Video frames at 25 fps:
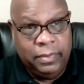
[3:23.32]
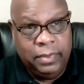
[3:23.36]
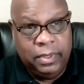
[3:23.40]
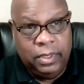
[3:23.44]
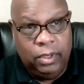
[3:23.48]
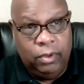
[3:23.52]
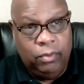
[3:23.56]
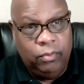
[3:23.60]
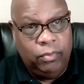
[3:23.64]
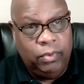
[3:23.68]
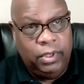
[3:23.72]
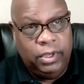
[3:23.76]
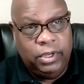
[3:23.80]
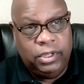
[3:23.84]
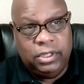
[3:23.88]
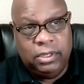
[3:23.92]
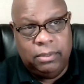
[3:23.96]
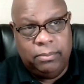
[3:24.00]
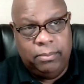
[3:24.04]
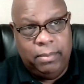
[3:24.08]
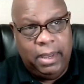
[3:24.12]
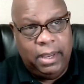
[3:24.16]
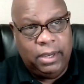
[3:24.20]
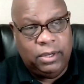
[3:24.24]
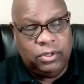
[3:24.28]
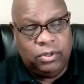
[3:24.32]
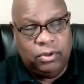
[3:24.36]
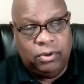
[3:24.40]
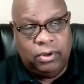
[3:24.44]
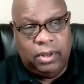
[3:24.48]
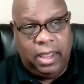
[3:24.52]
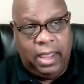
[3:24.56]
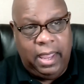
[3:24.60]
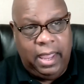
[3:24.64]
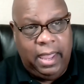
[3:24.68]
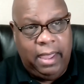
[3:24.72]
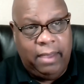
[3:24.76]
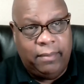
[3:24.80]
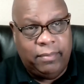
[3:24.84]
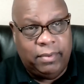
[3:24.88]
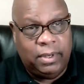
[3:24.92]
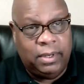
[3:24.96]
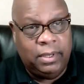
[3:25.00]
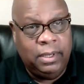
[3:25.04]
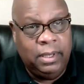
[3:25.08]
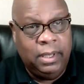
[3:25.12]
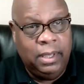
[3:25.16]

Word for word: you really should make sure they have it